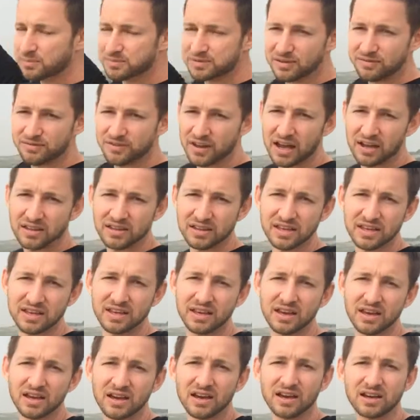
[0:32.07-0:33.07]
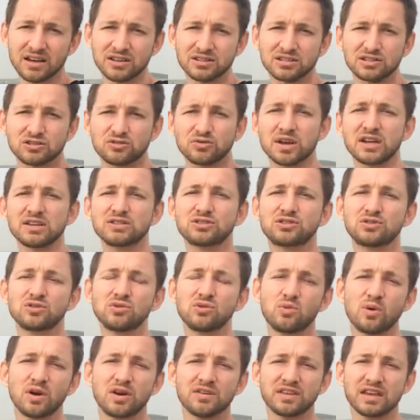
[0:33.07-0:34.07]
up the valley, uh, straight
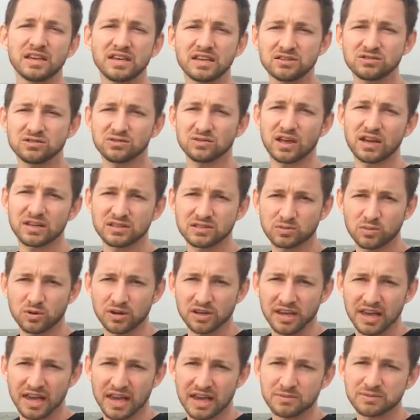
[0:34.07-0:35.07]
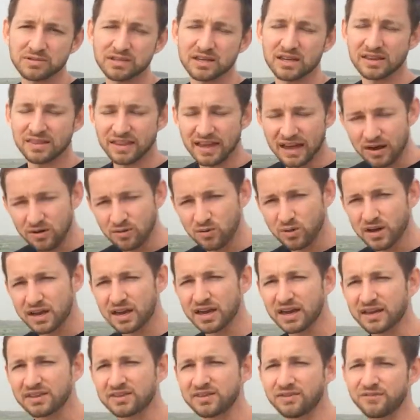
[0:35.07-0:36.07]
to where the Israelites were encamped. And that
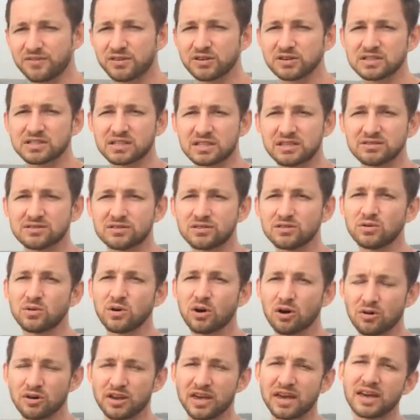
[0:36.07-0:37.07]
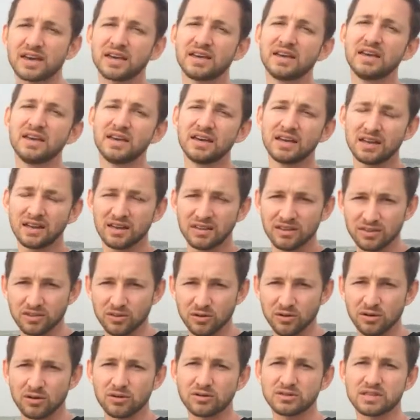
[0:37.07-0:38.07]
way, the Philistines knew, okay,
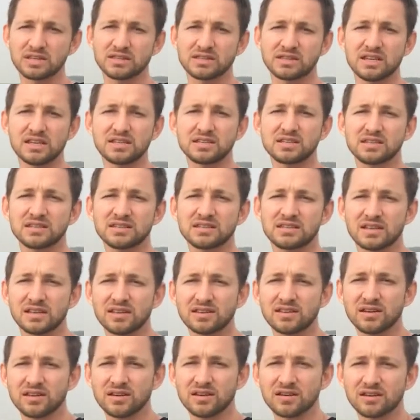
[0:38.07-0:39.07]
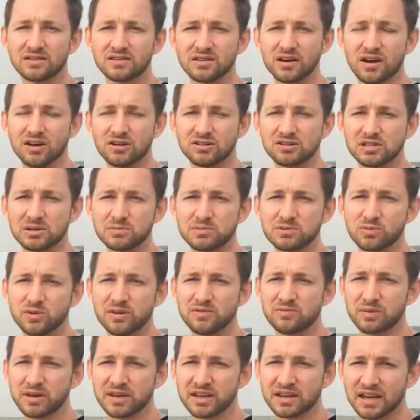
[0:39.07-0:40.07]
the diseases and the, the hardships
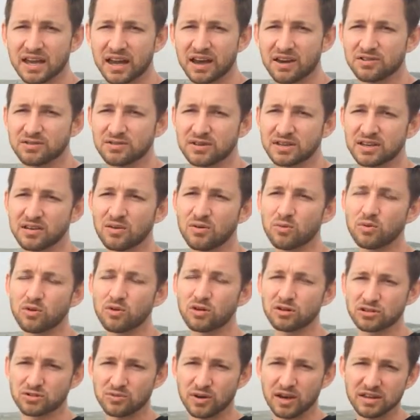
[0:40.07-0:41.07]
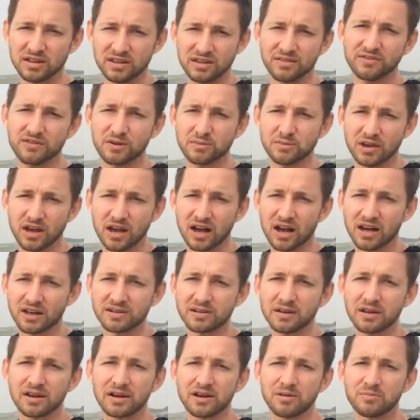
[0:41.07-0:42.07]
we've been encountering were directly from
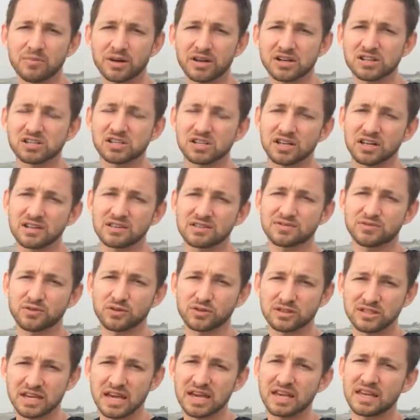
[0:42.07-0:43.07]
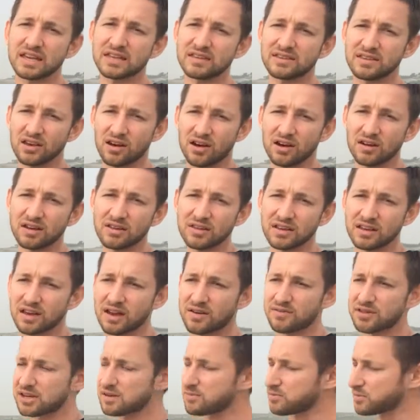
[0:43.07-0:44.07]
God uh, punishing us for taking the Ark of the
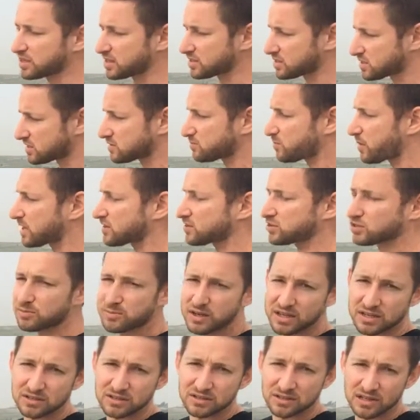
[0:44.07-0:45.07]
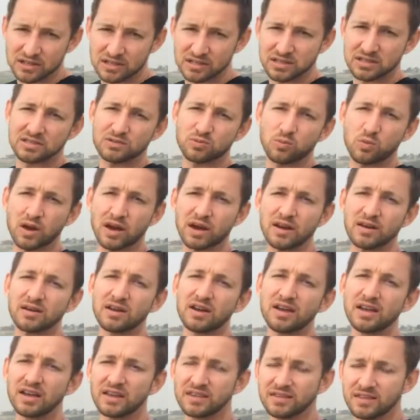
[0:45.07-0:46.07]
Covenant. But this is Beth Shemesh. This is
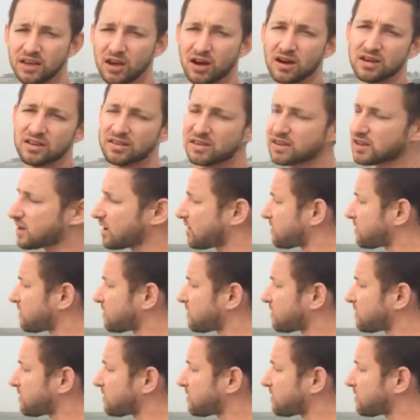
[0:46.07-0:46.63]
where the Ark of the